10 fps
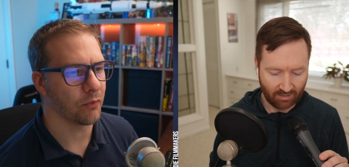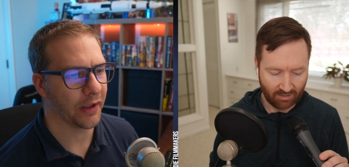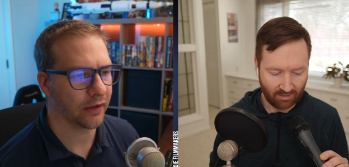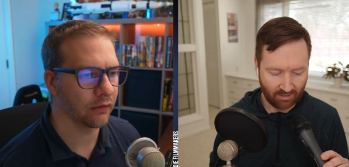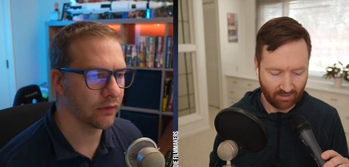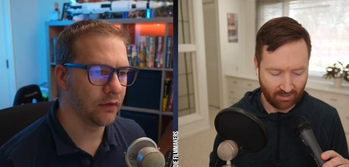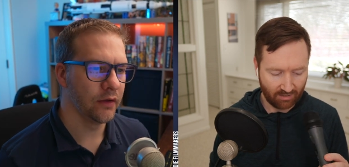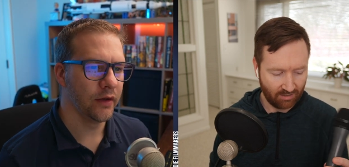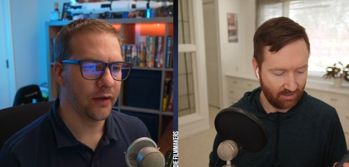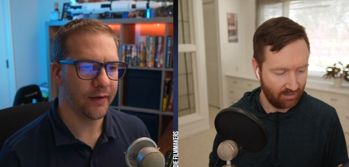Speaker 1: mic.
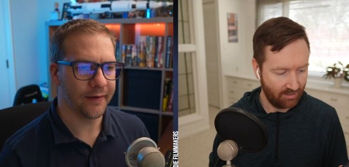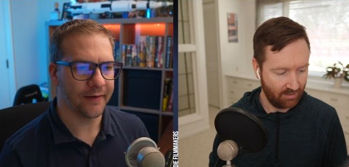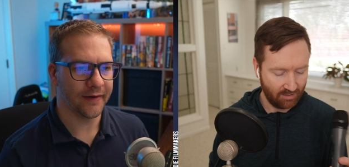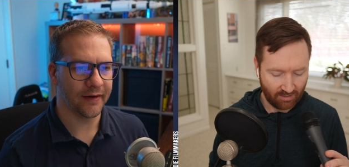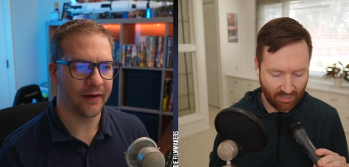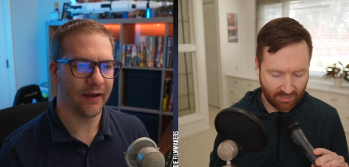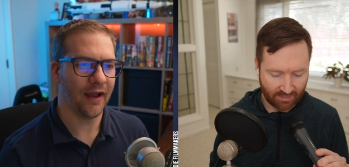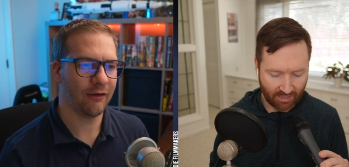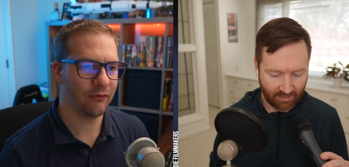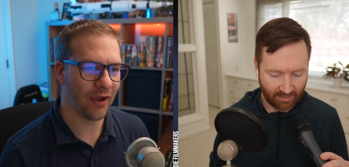Uh, yeah,
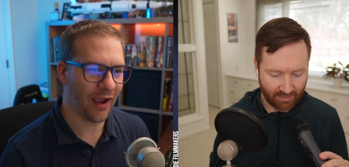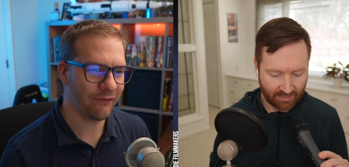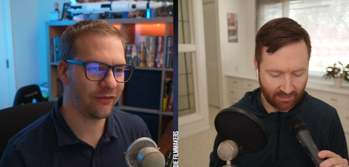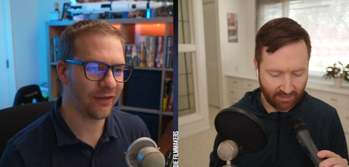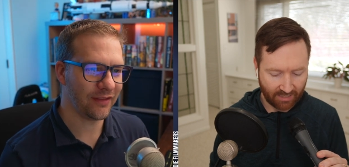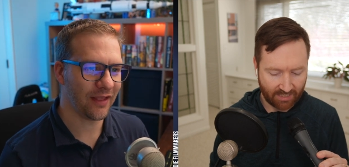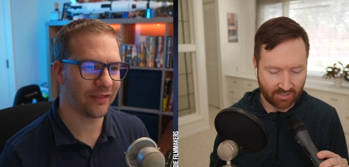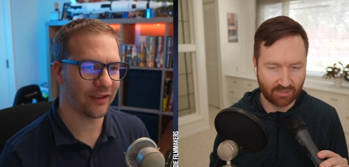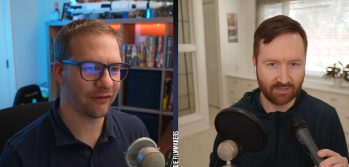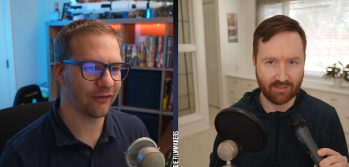it's got. i have seen
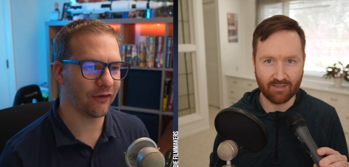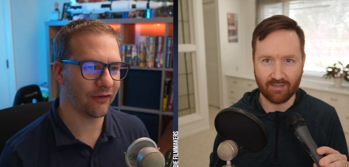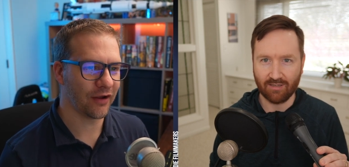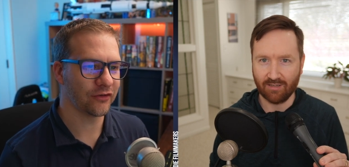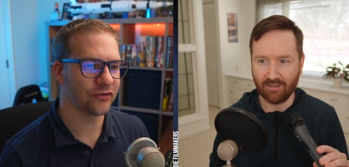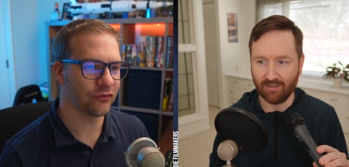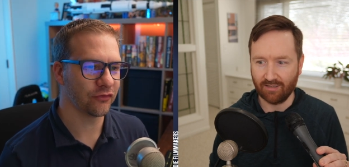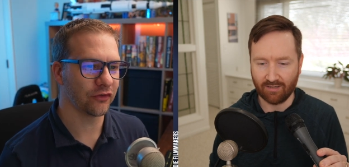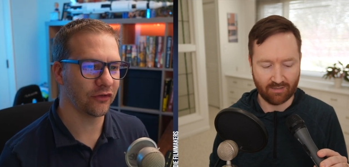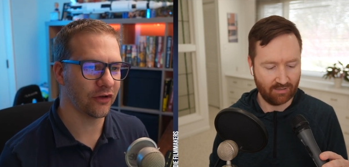nice... that thing around you
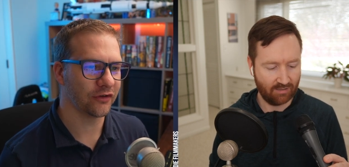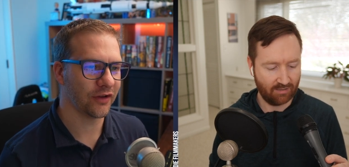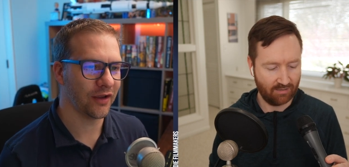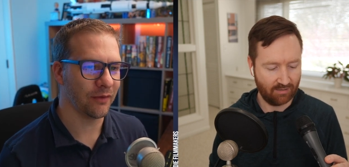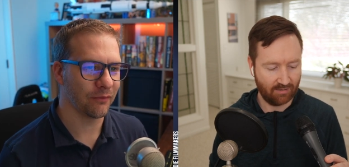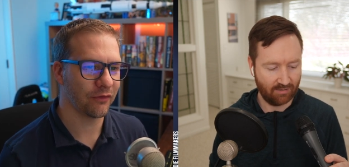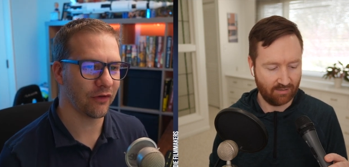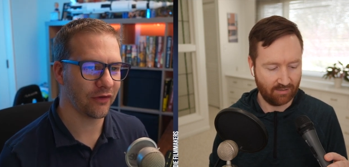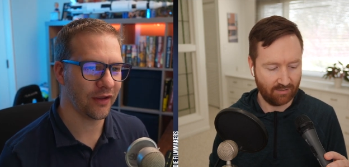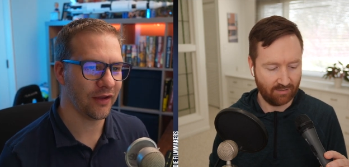for a long time,
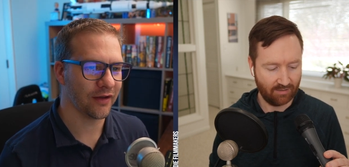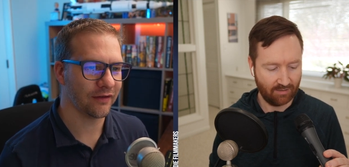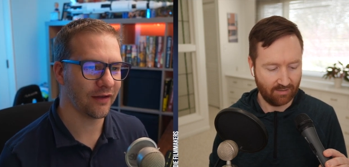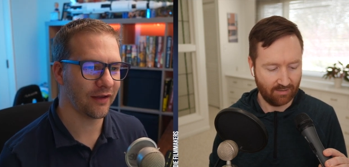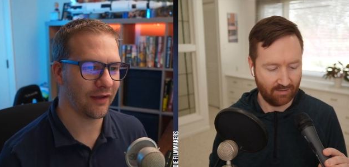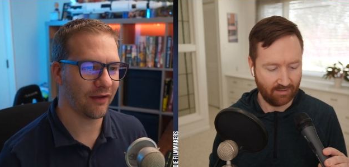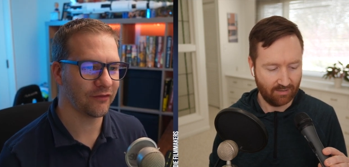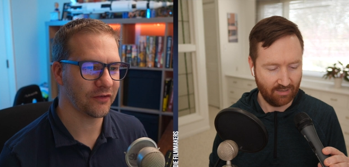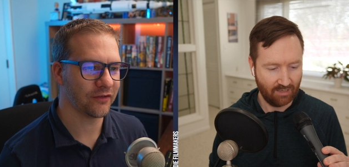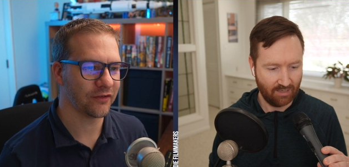so yeah, I,
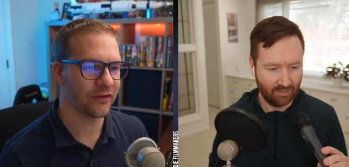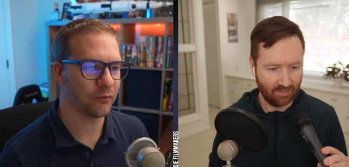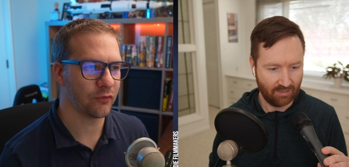have definitely seen it